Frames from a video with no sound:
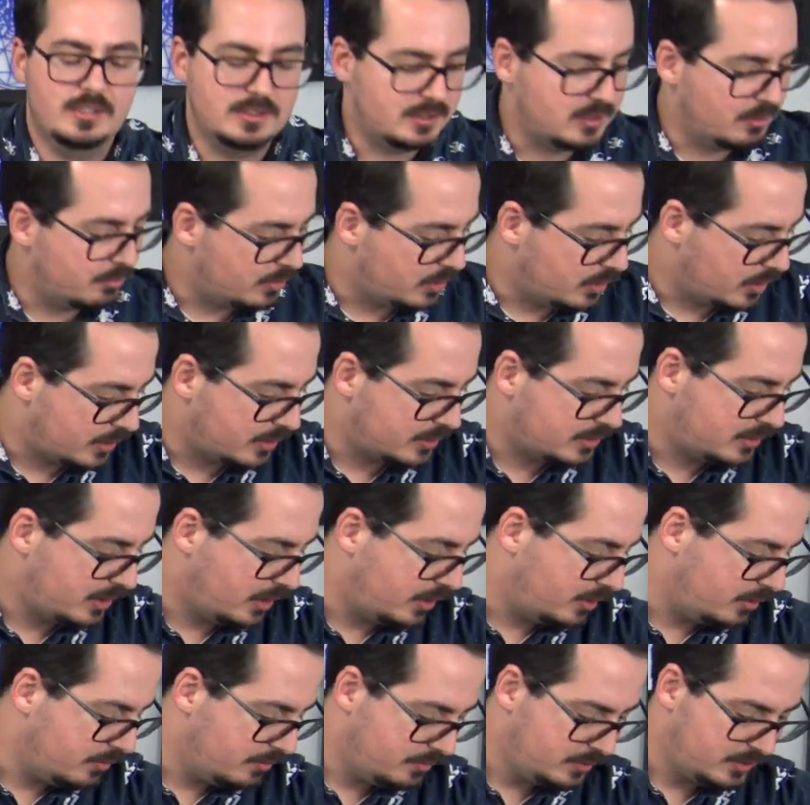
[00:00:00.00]
assemble
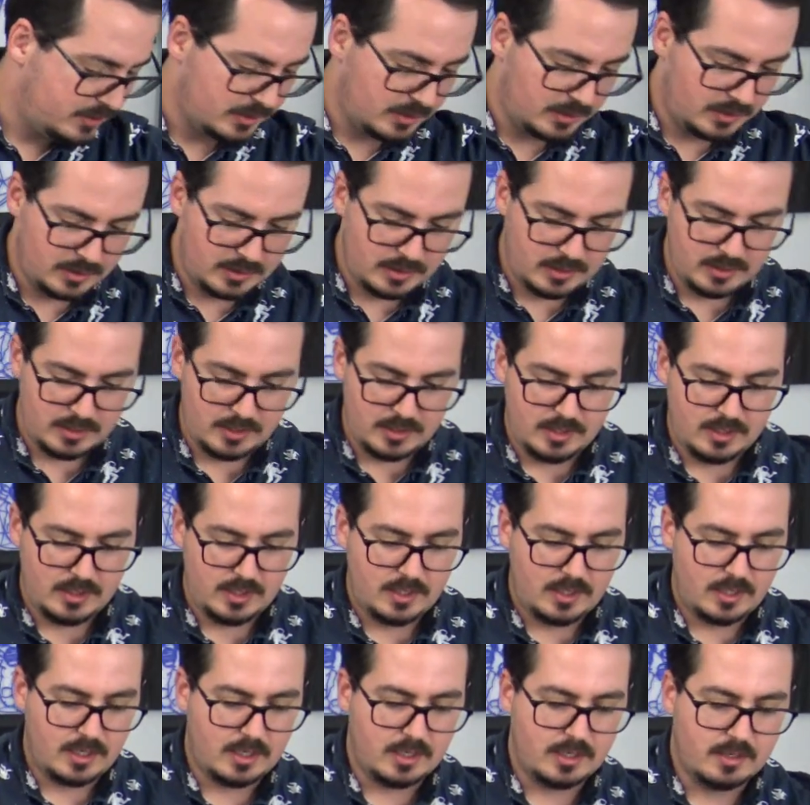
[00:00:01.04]
ourselves.
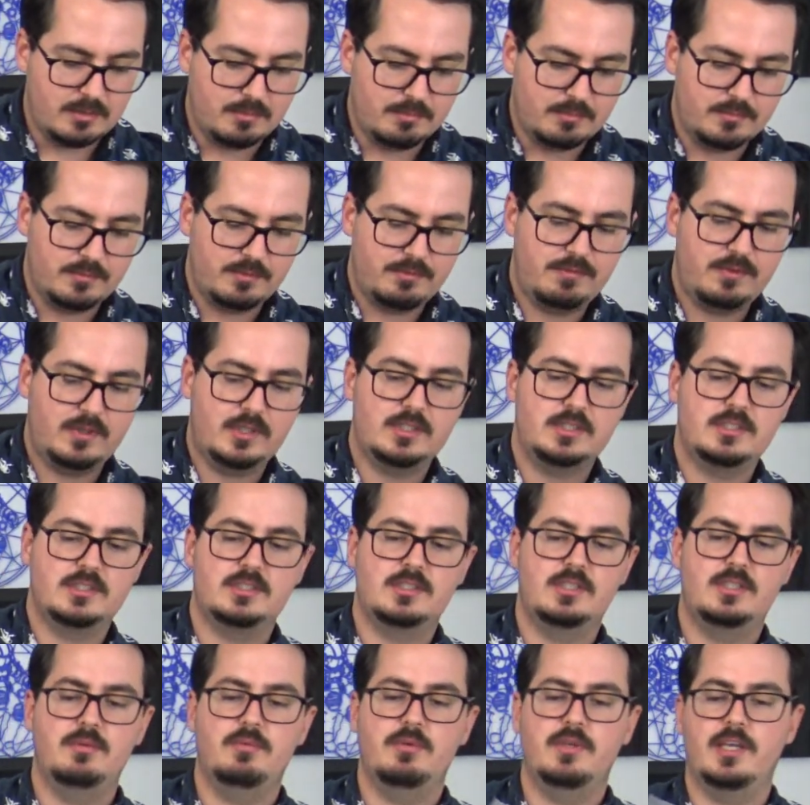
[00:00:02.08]
Um,
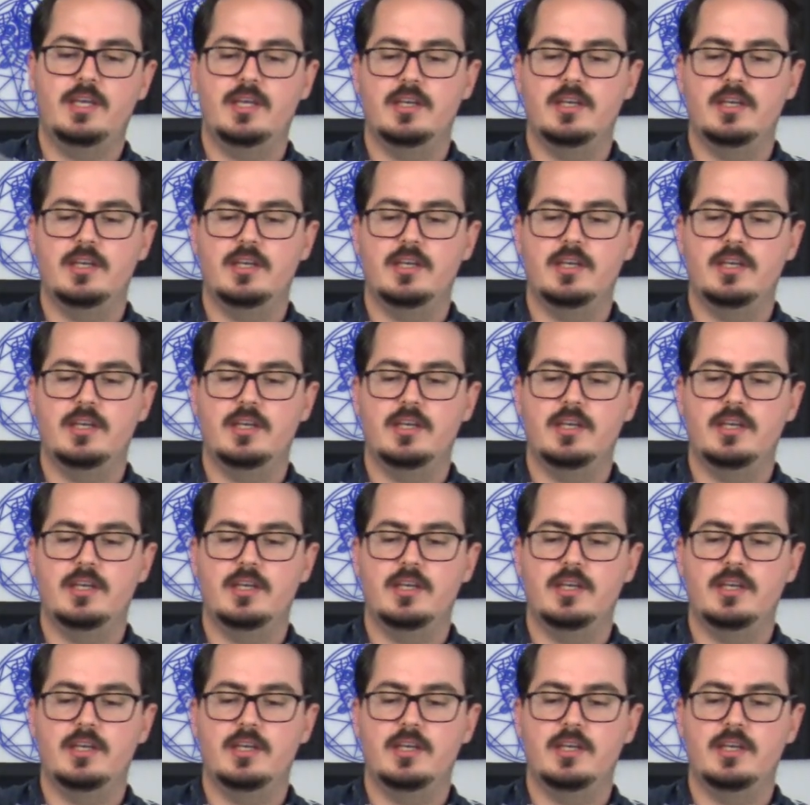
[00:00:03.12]
first, we